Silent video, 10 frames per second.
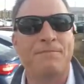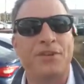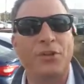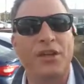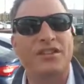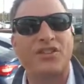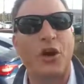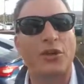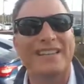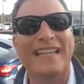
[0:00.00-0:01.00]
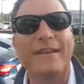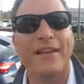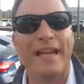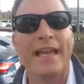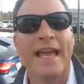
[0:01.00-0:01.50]
You can start
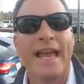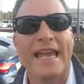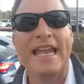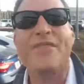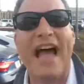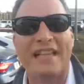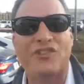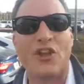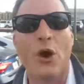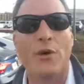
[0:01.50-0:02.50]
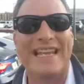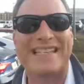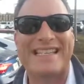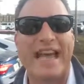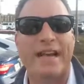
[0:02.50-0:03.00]
living in that zone
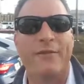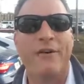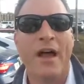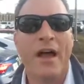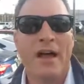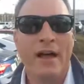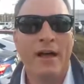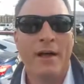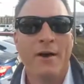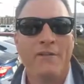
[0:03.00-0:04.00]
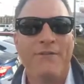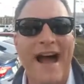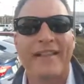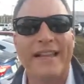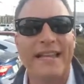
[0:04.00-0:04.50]
instead of
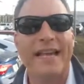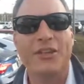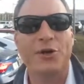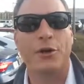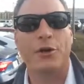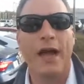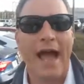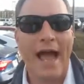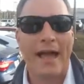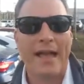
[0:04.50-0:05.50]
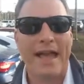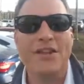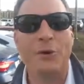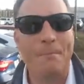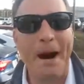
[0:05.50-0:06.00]
filing it in your in
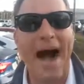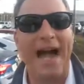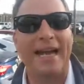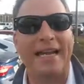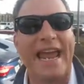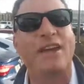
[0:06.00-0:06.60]
your mind and